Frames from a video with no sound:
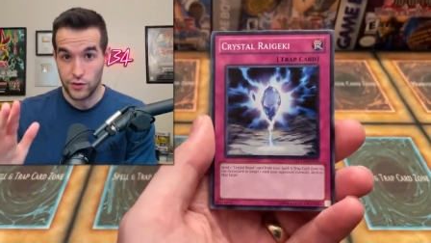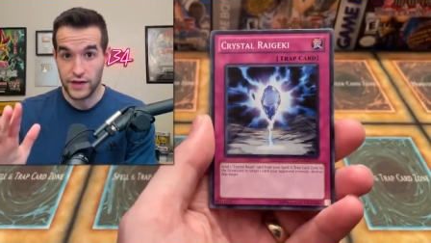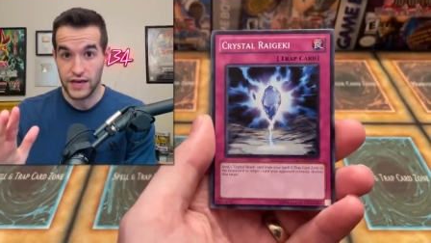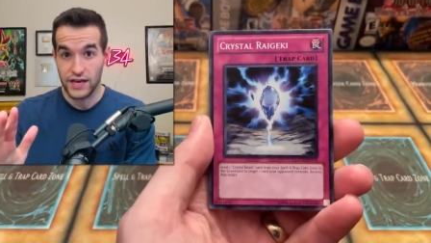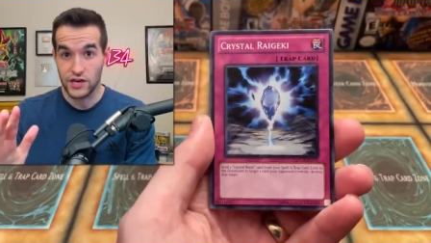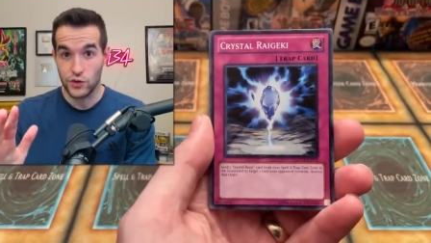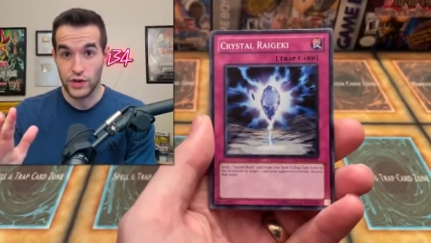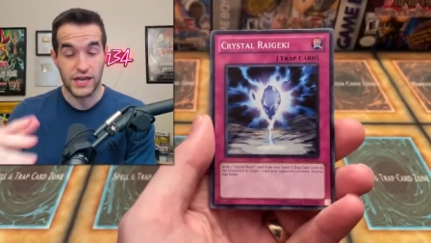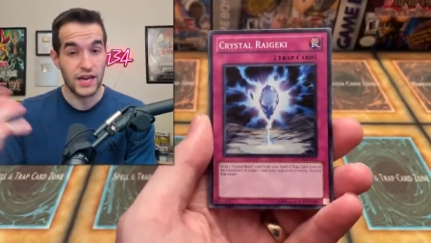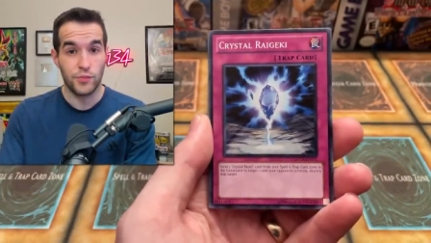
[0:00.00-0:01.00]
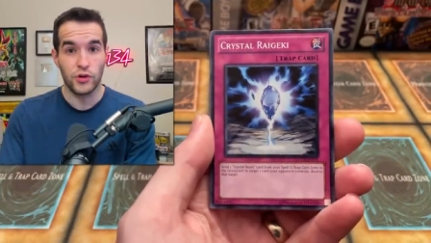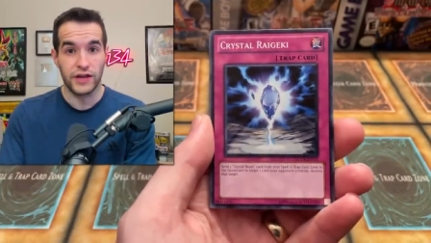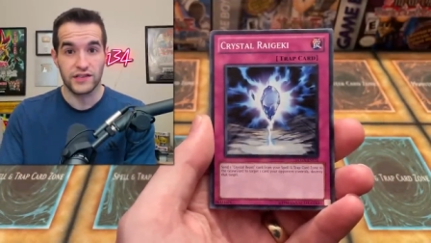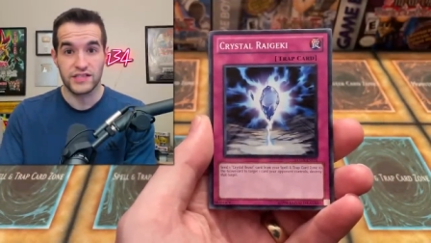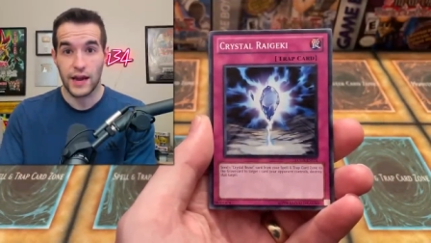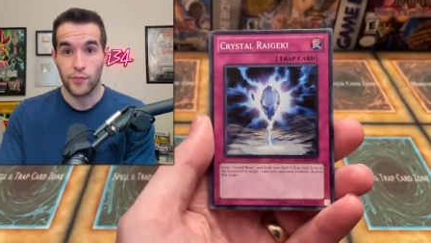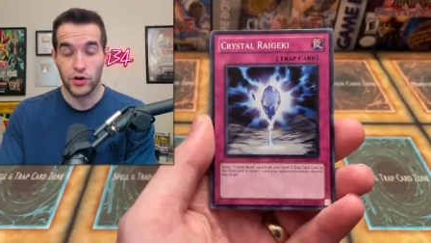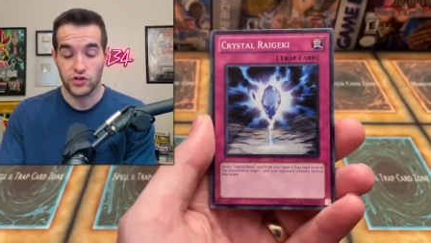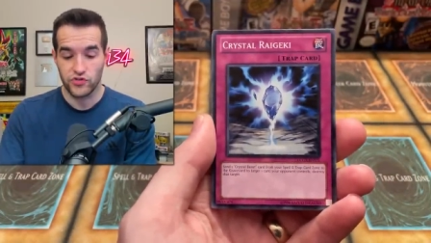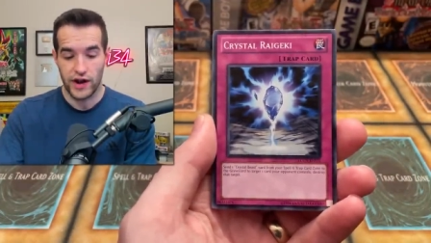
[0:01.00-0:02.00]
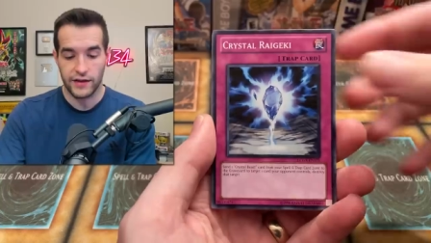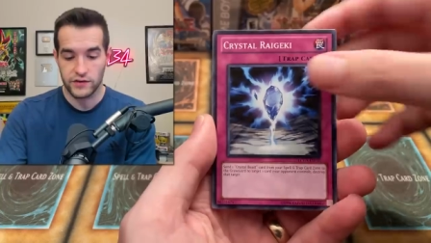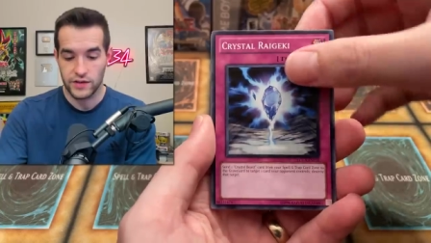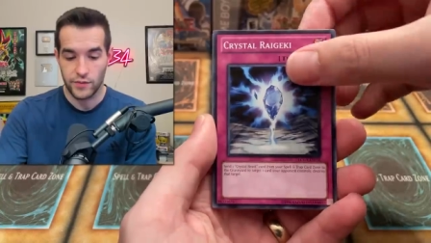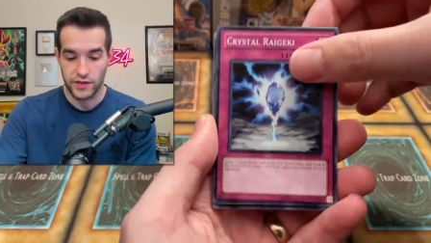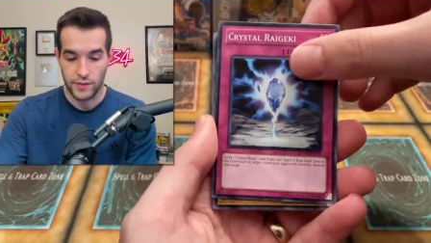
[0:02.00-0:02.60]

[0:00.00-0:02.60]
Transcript: Do you think it can do it? Can it pull like a Cyber End Dragon or something?